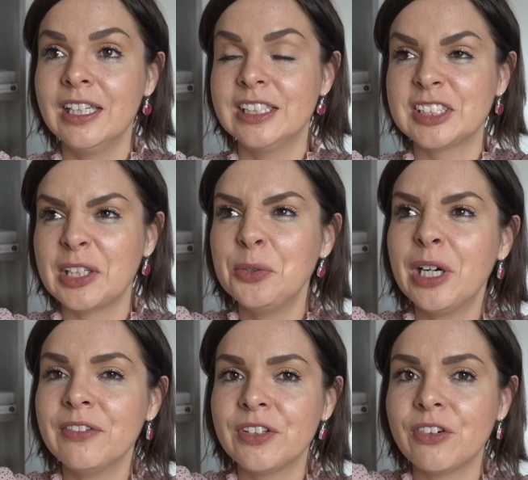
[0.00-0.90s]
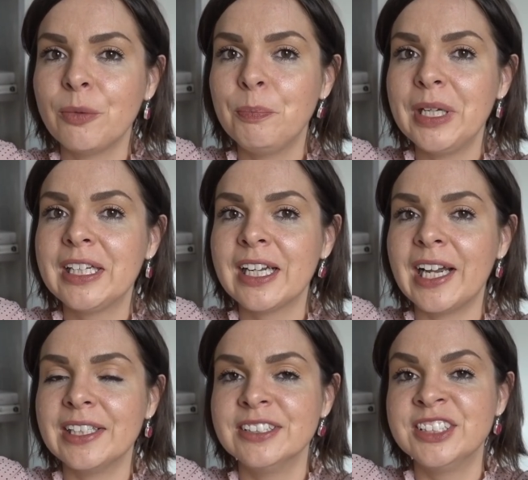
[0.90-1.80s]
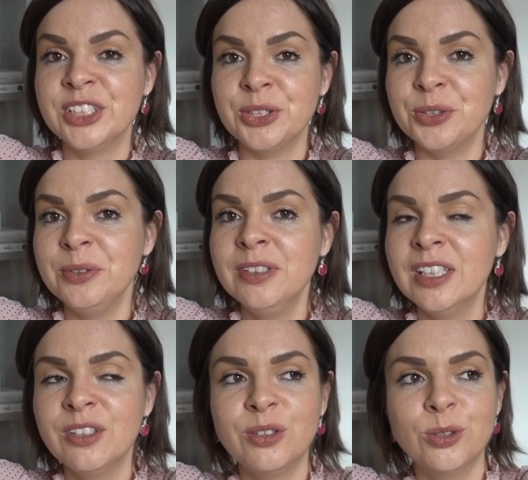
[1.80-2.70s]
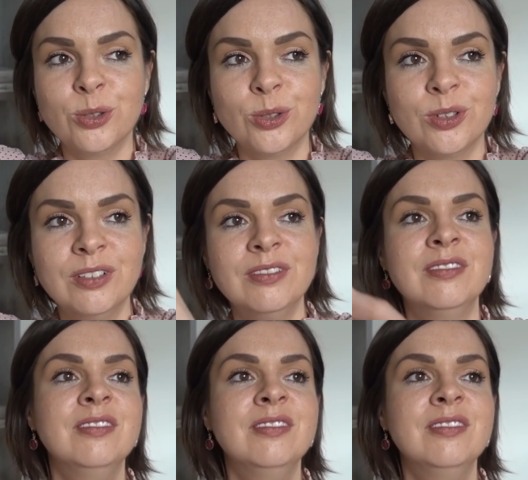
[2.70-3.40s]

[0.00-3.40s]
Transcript: So they all have their own big cat zoo, or